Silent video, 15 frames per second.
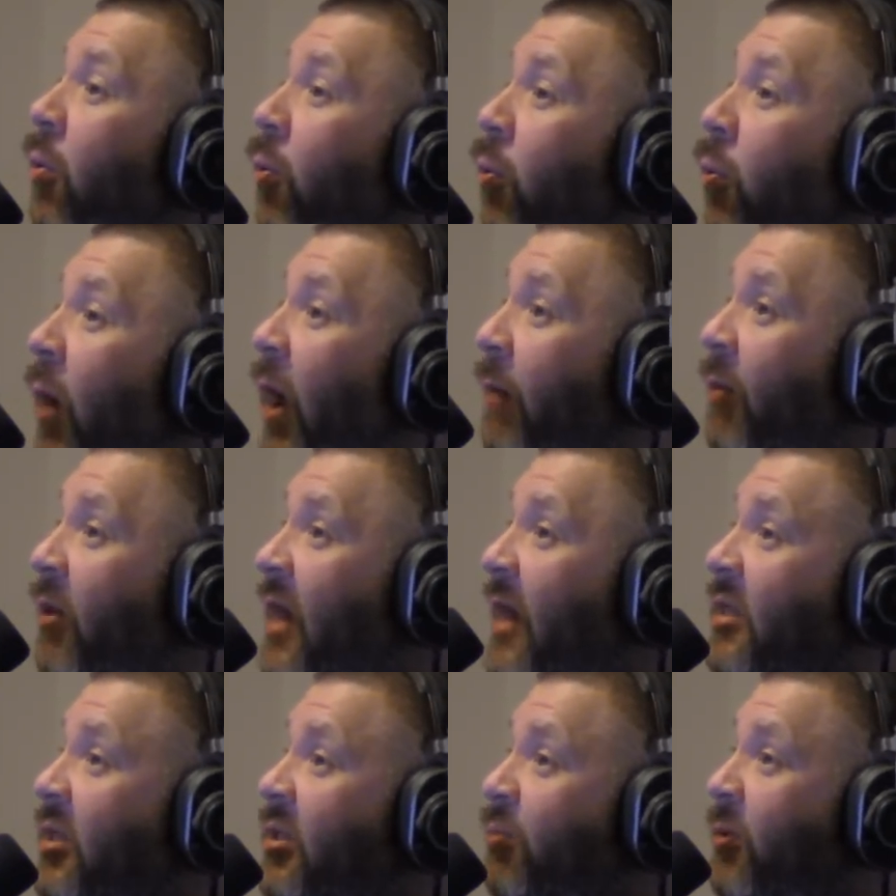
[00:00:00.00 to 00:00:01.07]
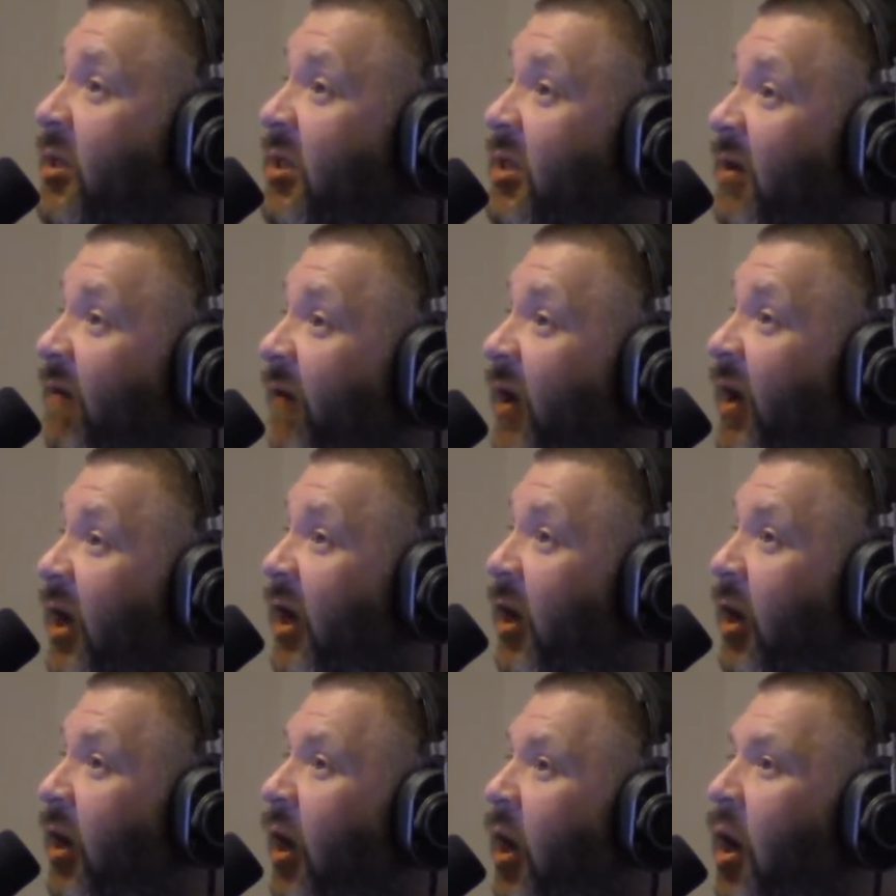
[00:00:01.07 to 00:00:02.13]
Right, but that's a specific. That's
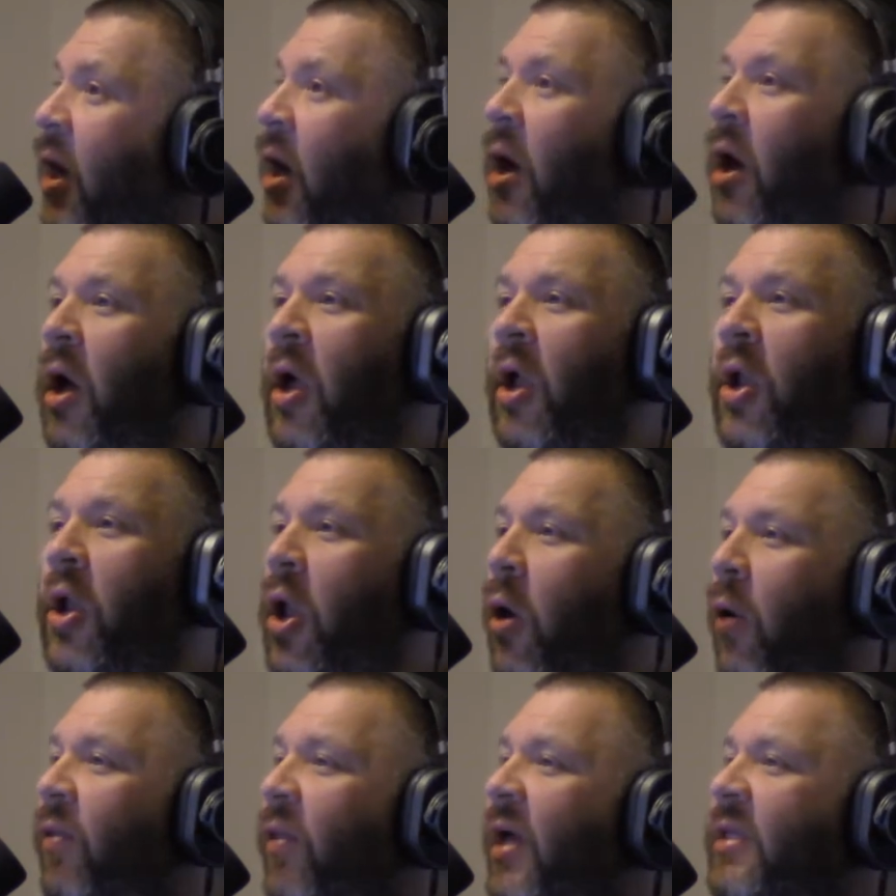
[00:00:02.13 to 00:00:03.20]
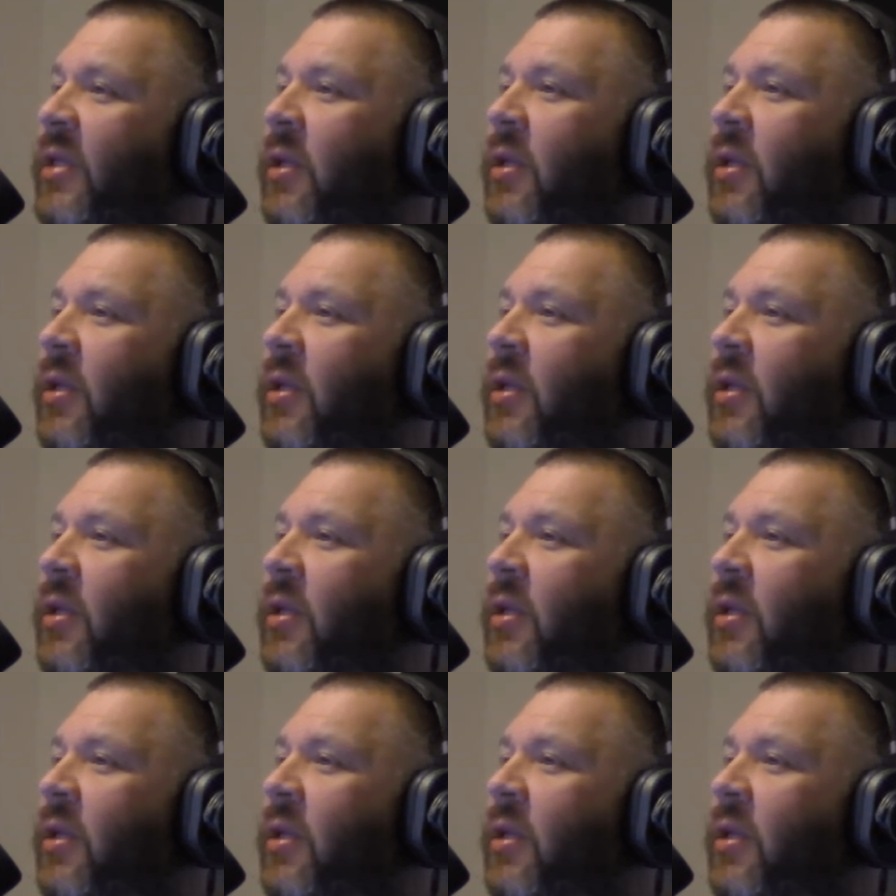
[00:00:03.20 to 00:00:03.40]
sex outside of marriage. No, that.